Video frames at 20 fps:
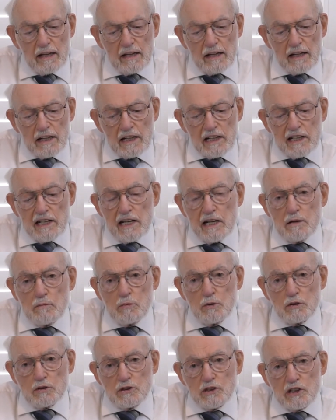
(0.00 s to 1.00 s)
In
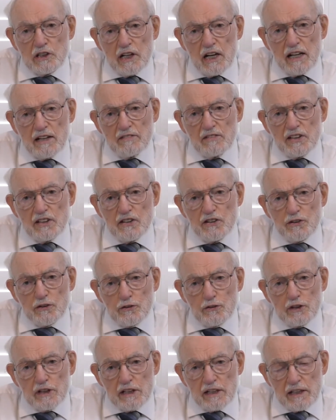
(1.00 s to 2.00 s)
Hebrews
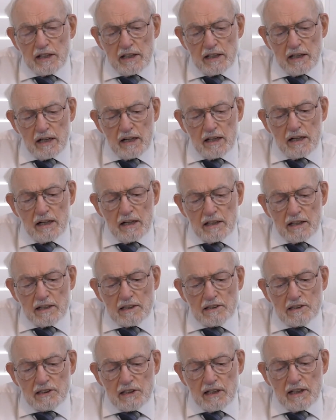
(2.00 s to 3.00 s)
11:3, it
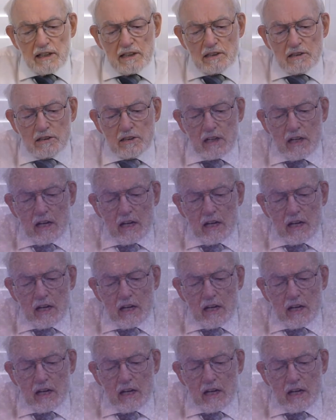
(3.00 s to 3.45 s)
says,